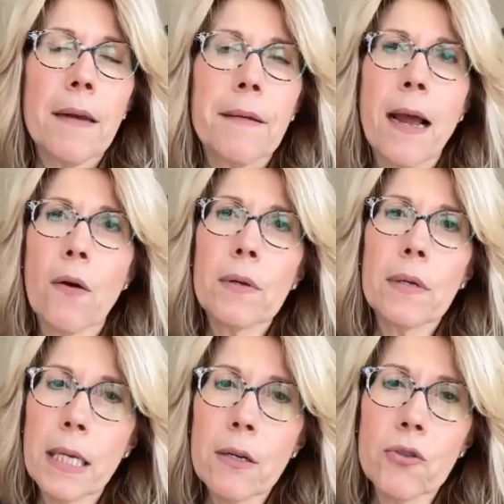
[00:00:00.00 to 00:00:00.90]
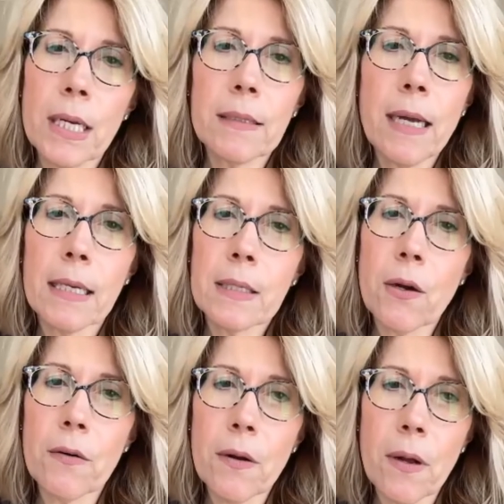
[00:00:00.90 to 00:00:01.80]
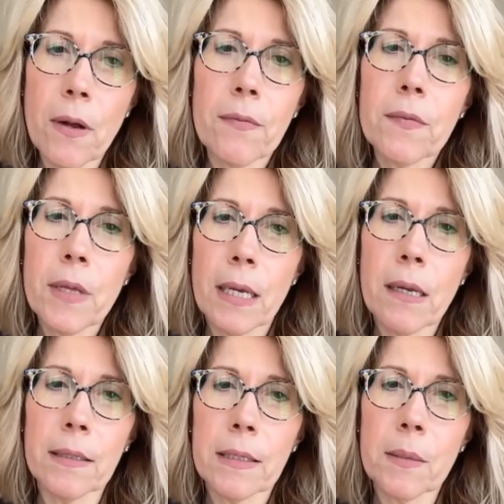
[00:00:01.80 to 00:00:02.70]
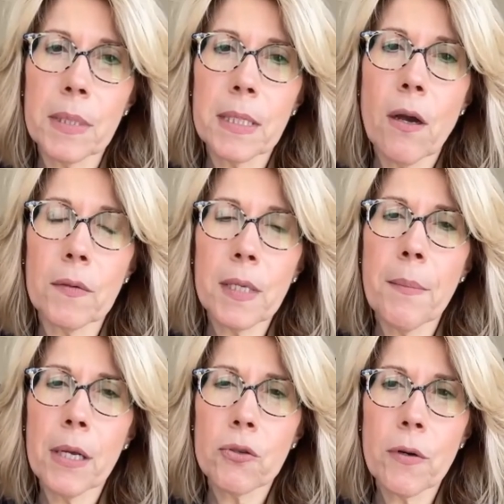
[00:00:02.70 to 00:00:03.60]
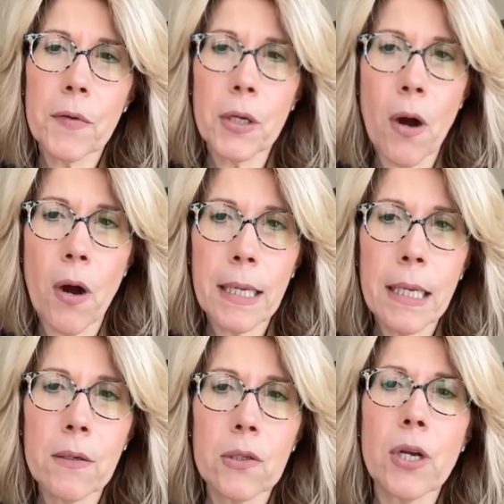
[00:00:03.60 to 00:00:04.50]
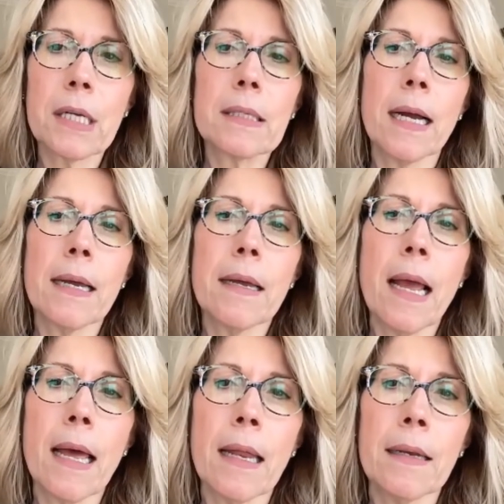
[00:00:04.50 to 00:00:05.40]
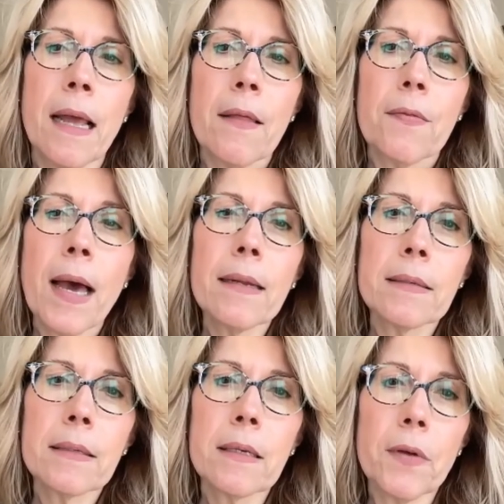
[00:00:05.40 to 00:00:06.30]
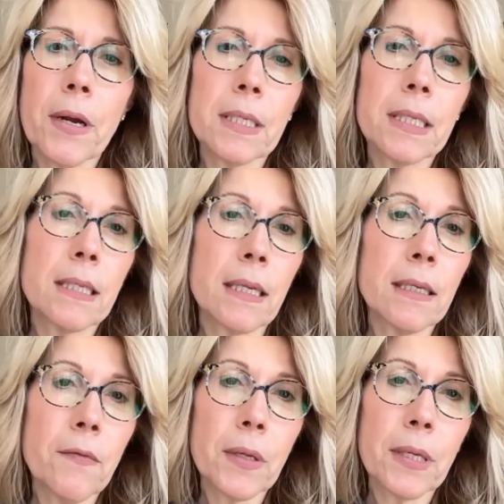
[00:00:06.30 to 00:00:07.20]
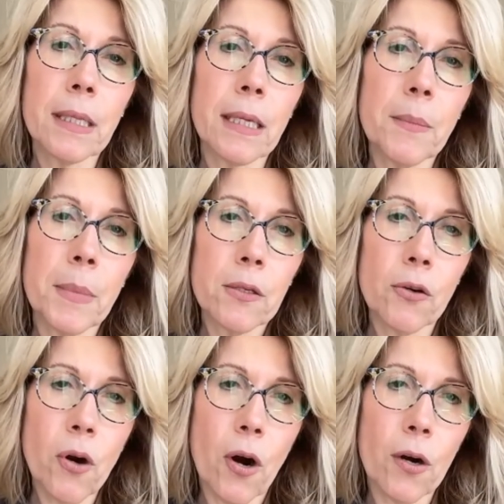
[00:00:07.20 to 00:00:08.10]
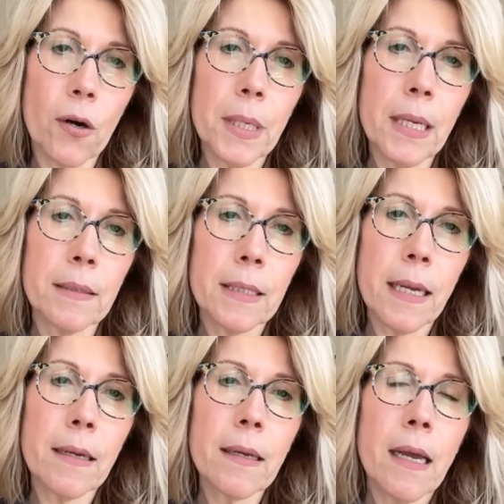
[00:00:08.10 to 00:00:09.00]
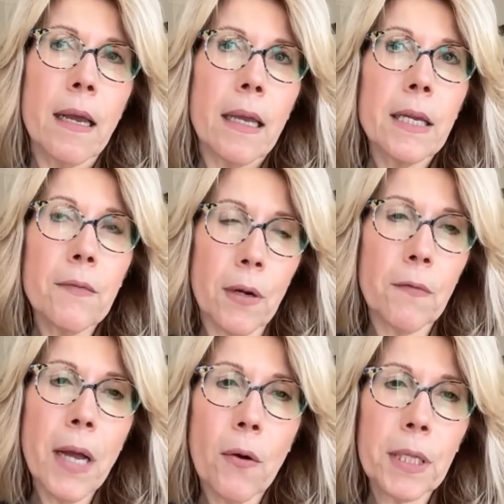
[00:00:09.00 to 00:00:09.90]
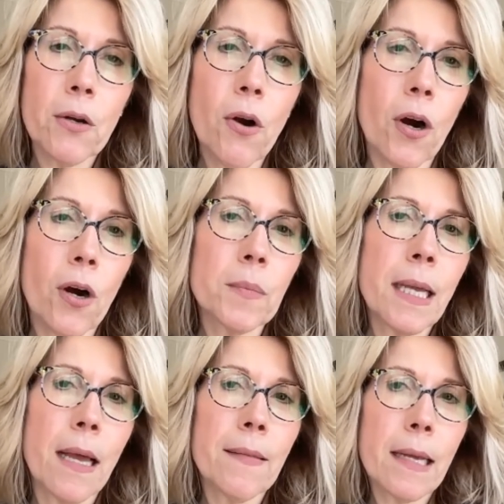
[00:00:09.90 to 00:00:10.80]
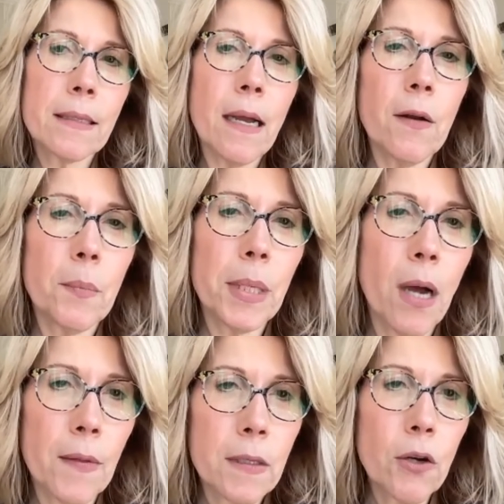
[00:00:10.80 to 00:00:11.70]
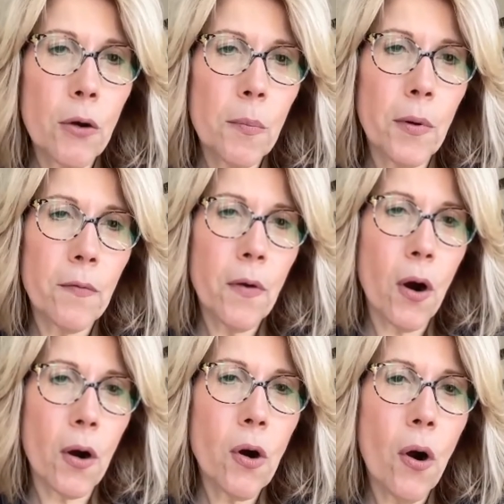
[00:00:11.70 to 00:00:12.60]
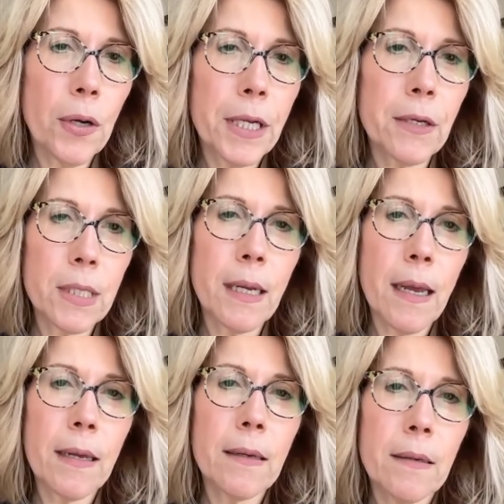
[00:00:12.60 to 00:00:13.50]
Now, ketogenic diets are a thing unto themselves. I'm not sure if you're on a ketogenic diet, and that is going to very significantly limit your carb intake, even of healthy carbs. And that's kind of beyond the scope of our call here today.